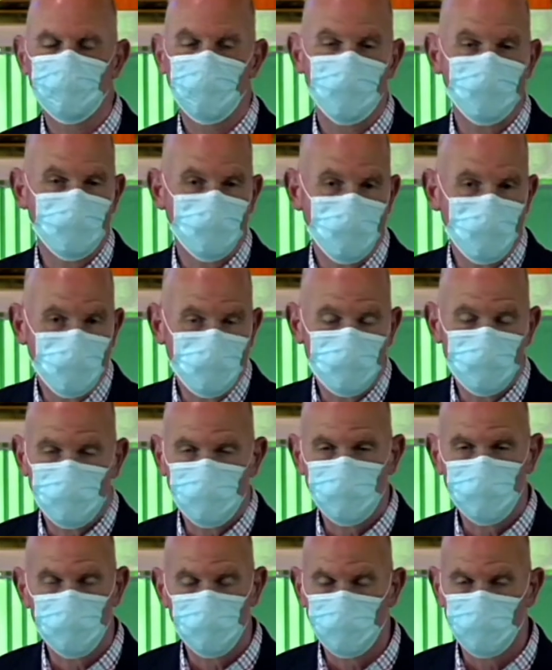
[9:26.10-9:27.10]
think
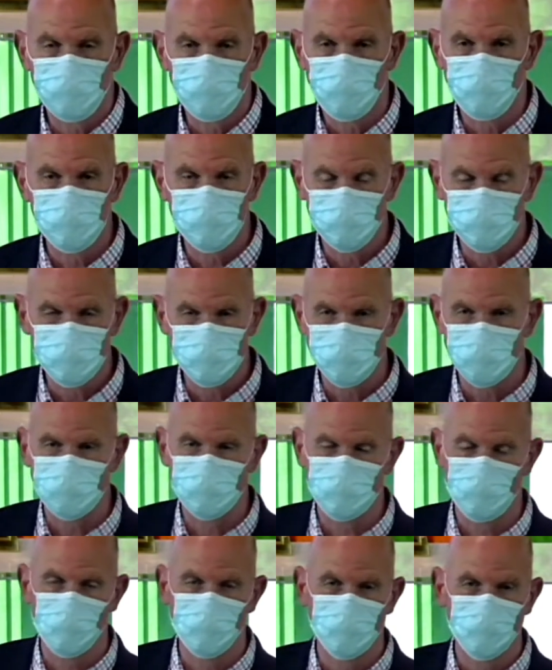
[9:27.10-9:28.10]
that they are going to
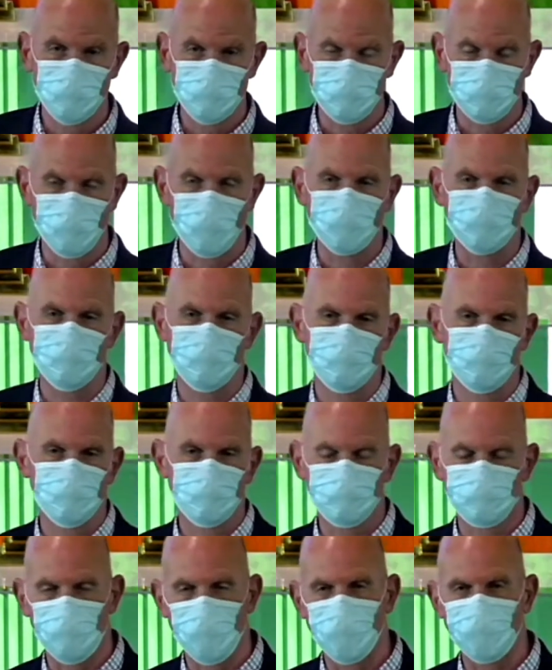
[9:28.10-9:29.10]
sit on his left and
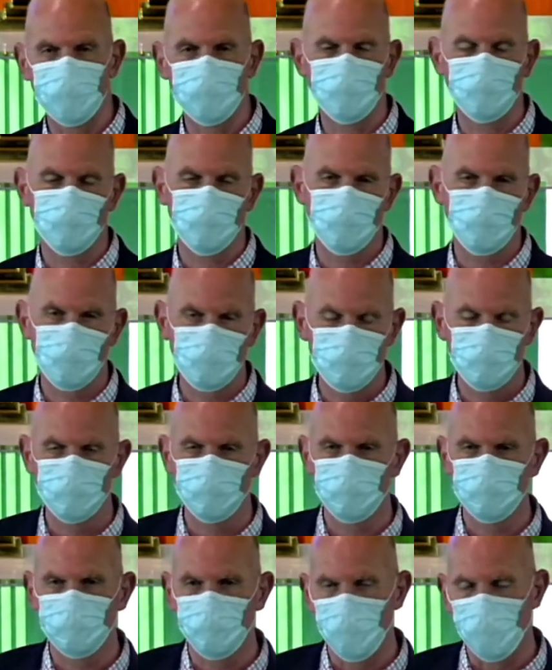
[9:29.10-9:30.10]
his right in the kingdom
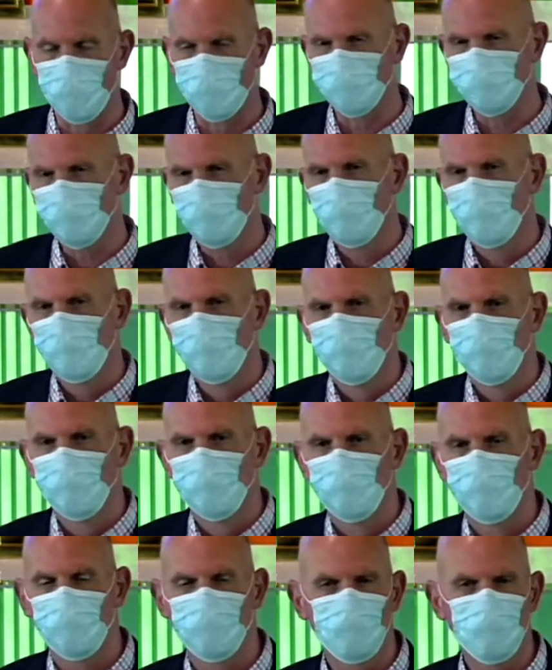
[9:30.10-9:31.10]
of God
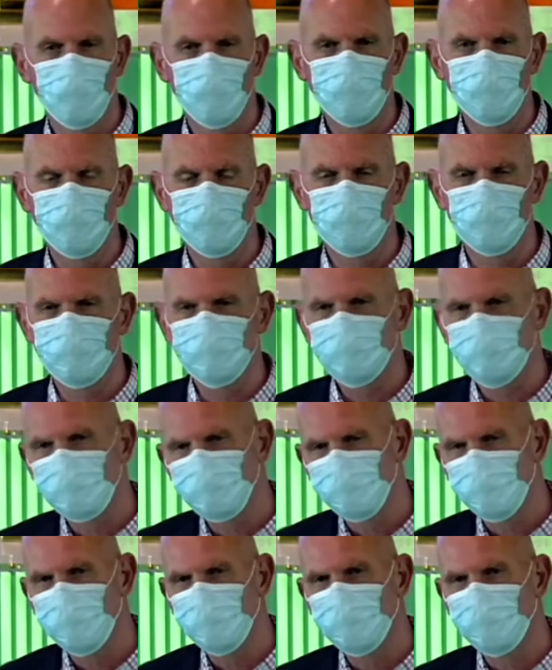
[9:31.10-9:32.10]
or whether they're
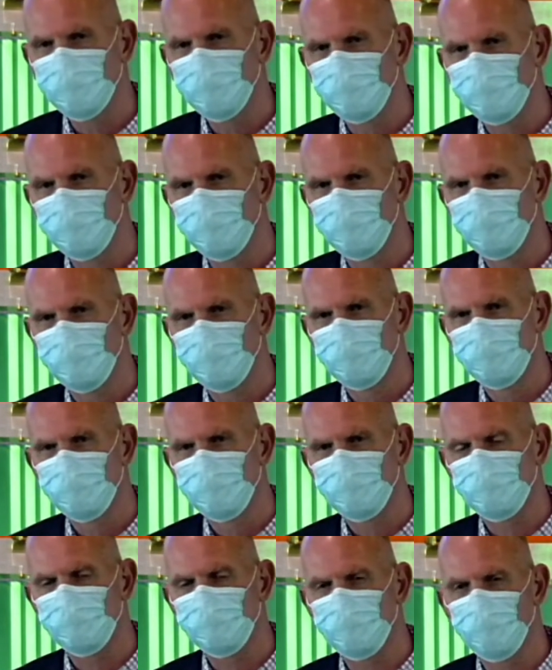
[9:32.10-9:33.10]
simply
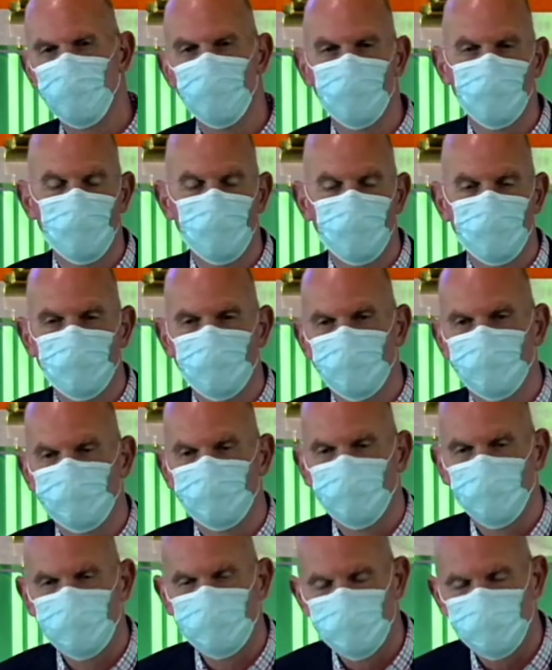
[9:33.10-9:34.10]
going on an
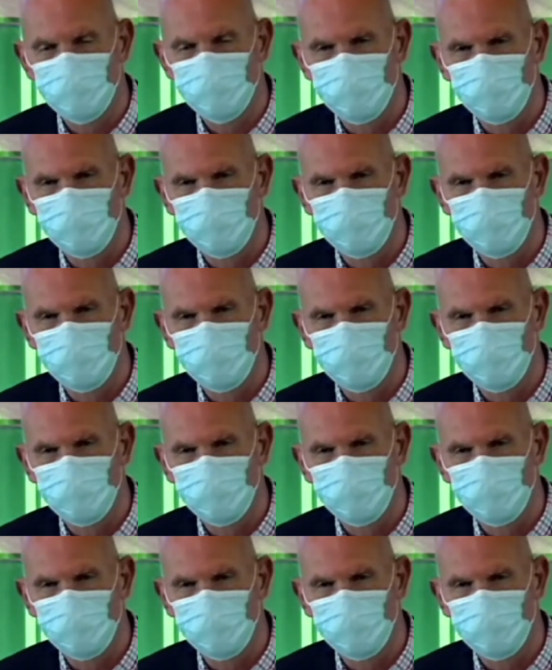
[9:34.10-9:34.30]
adventure.